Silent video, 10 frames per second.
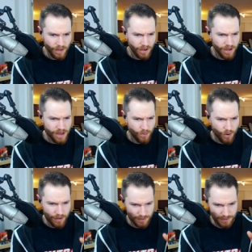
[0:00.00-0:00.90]
I
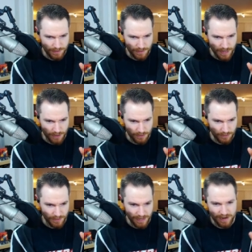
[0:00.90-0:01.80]
want there
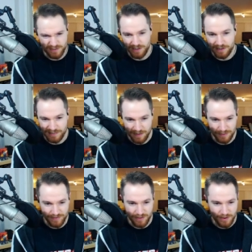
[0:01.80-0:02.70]
to like here's a good
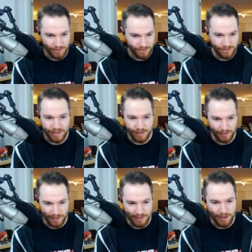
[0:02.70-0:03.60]
example, even though the
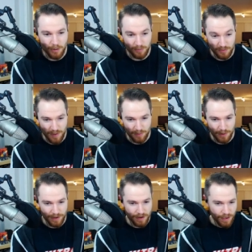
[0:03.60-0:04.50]
other ones don't prove my
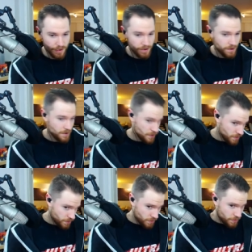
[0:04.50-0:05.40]
point.
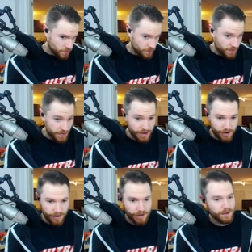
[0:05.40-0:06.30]

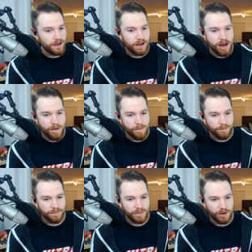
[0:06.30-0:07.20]
Here,
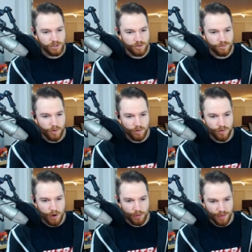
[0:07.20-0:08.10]
um, there's a four
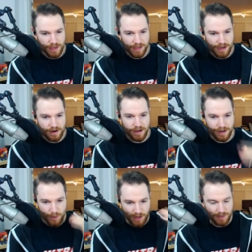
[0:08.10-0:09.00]
row thing here, and I
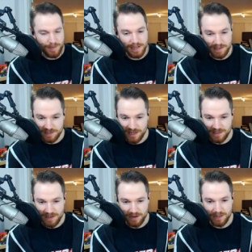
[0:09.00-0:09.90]
want it to be
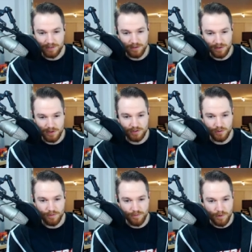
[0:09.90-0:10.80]
distinct sounding, so there's
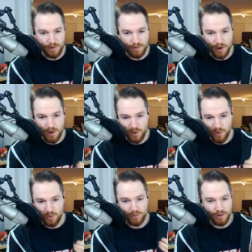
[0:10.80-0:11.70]
also a four
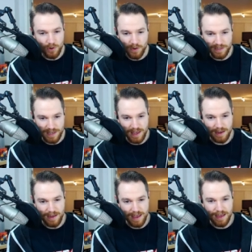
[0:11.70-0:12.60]
row noise
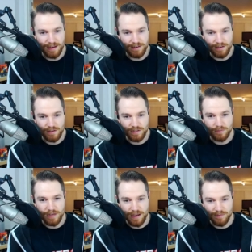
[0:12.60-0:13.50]
hit. And
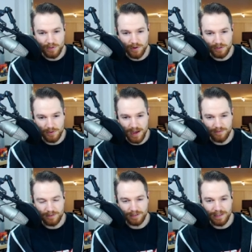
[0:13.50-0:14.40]
sometimes you also
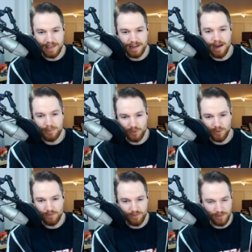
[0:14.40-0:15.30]
have to lead up to
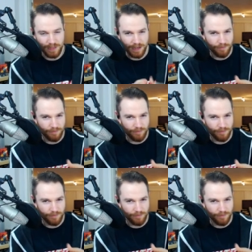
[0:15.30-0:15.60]
a, like a